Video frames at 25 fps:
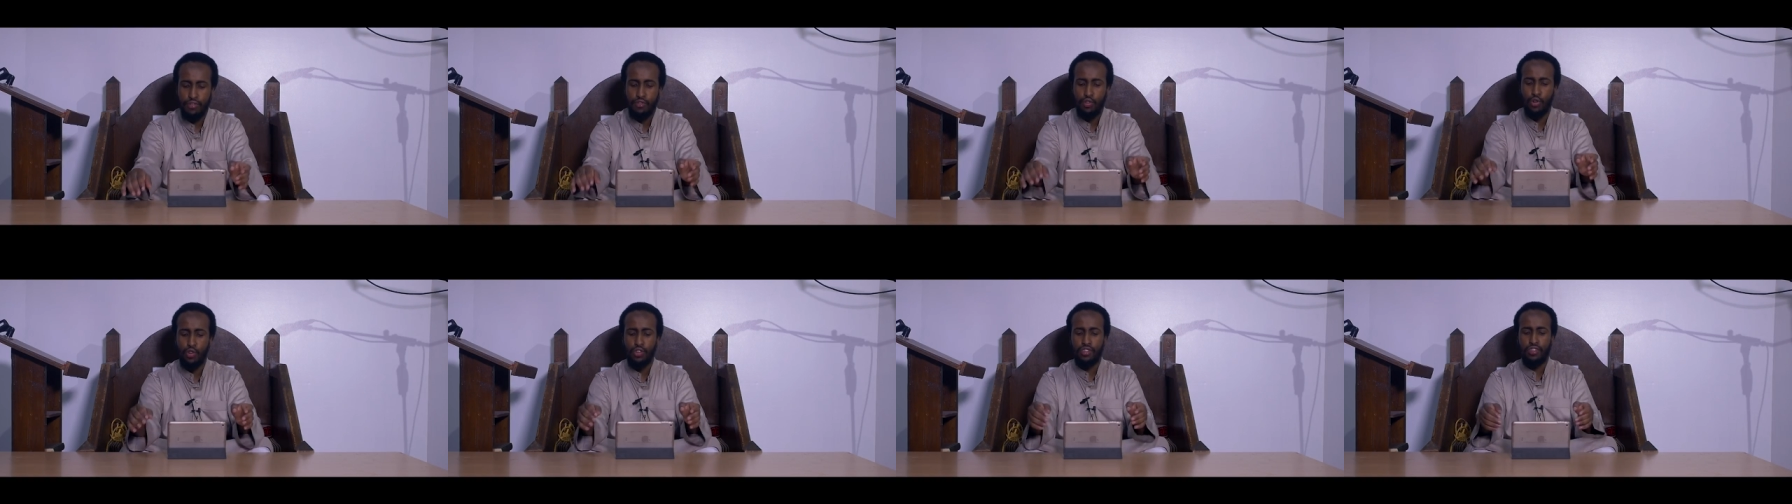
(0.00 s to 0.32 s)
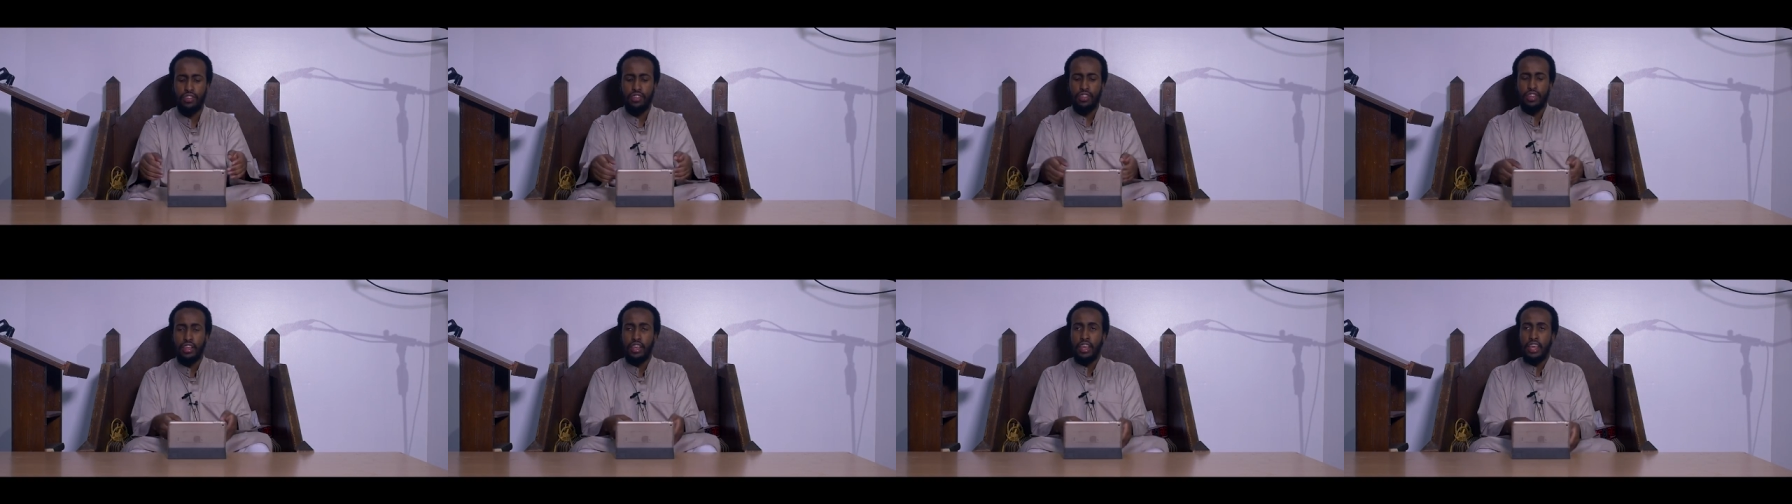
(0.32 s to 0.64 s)
of
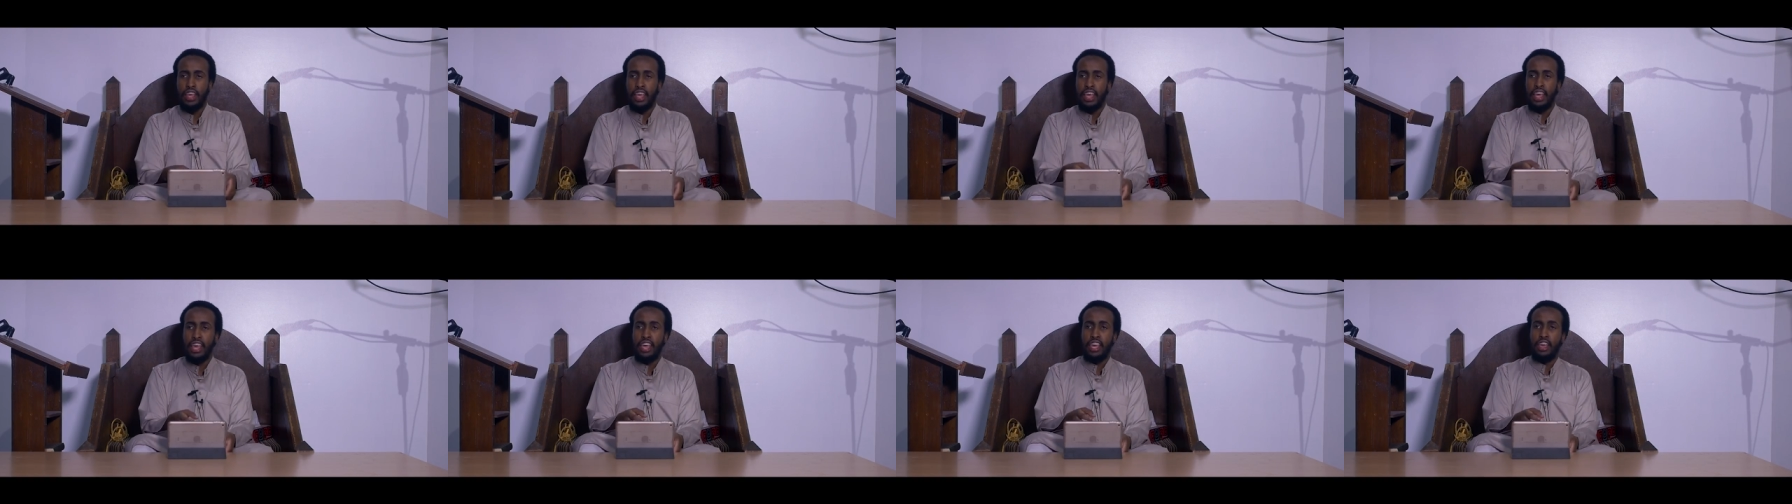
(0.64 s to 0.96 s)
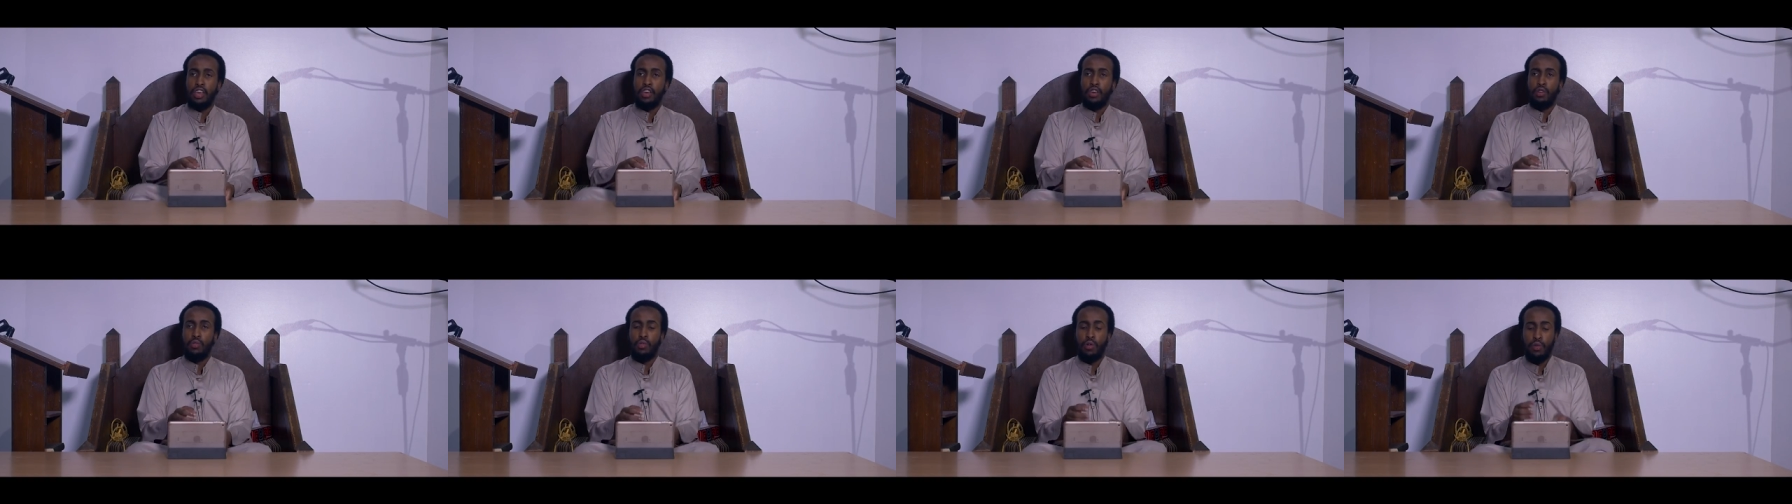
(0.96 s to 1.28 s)
course,
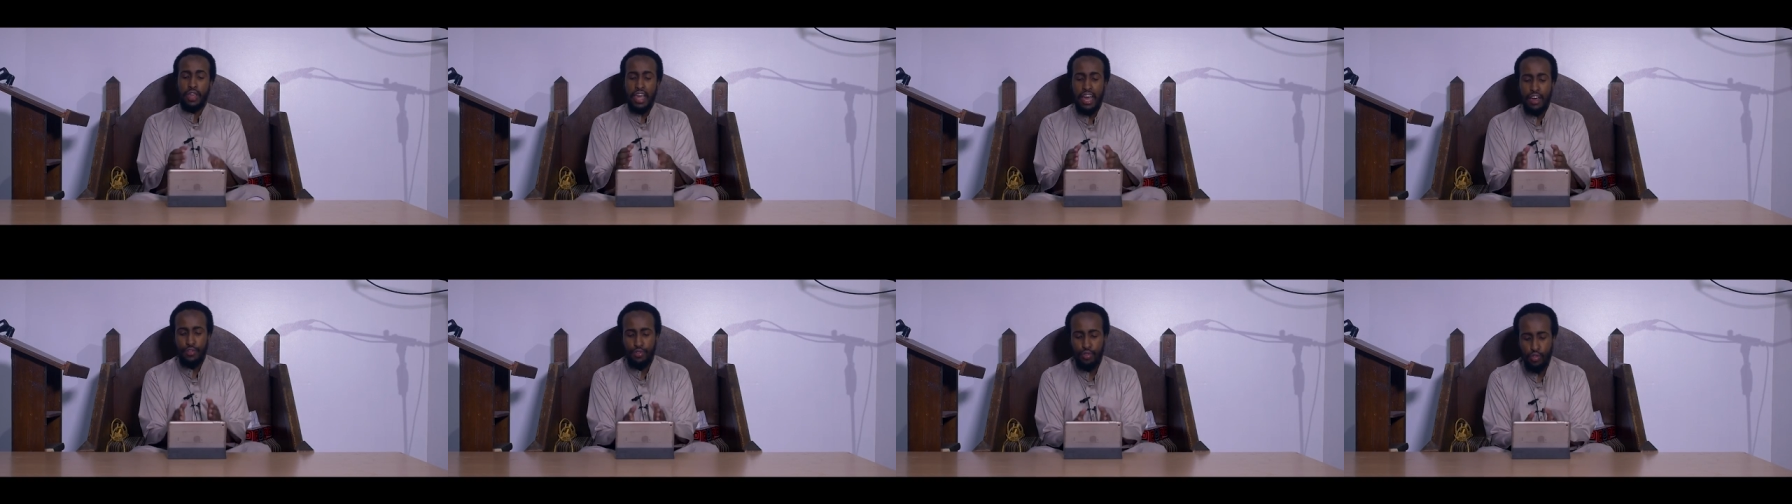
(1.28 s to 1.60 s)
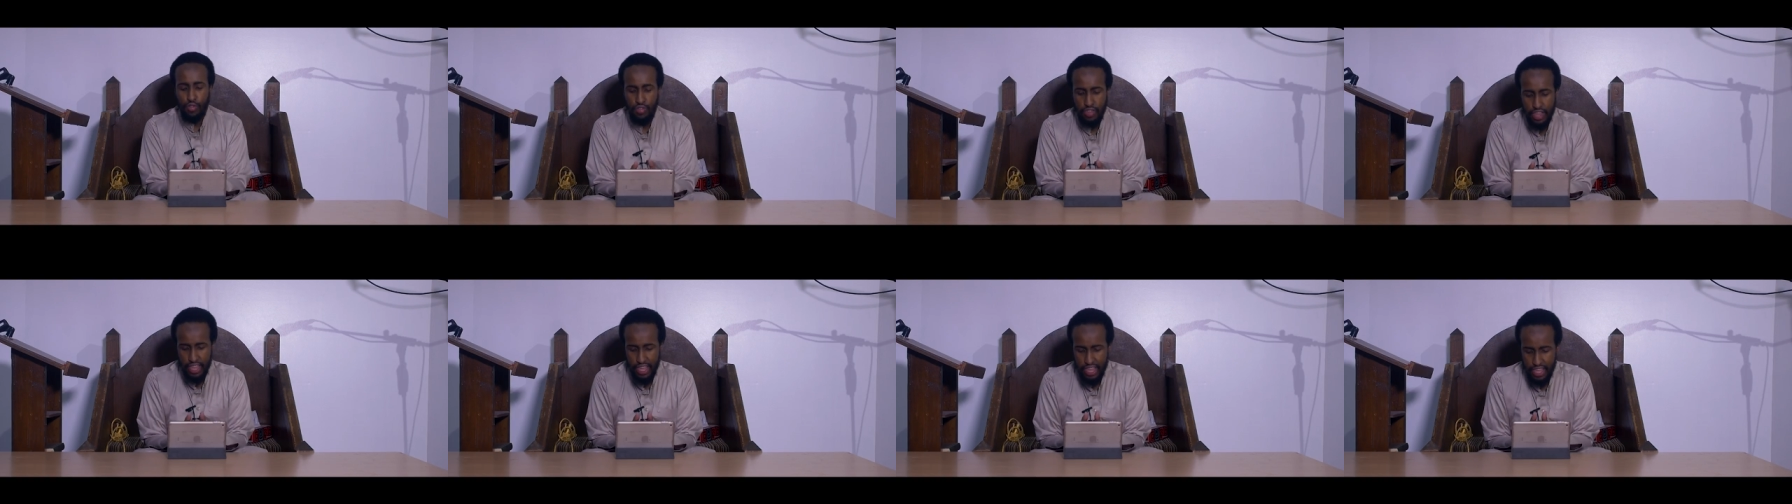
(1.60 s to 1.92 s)
what we have
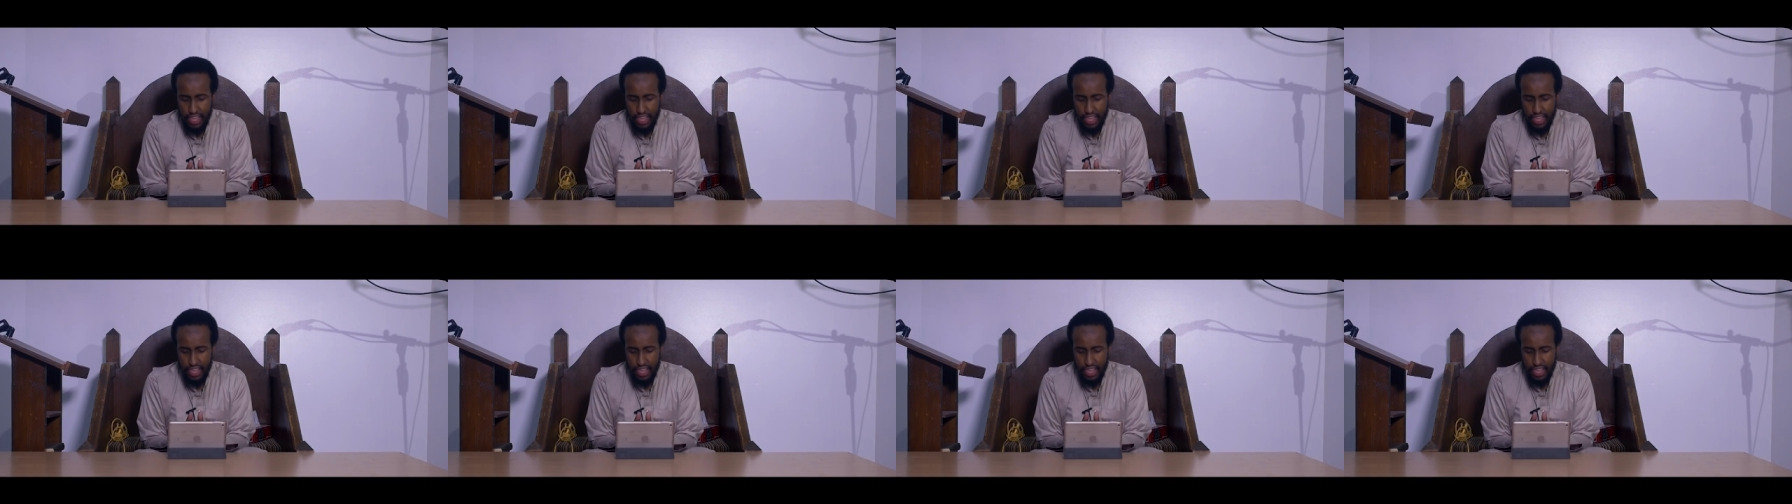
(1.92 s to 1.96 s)
to say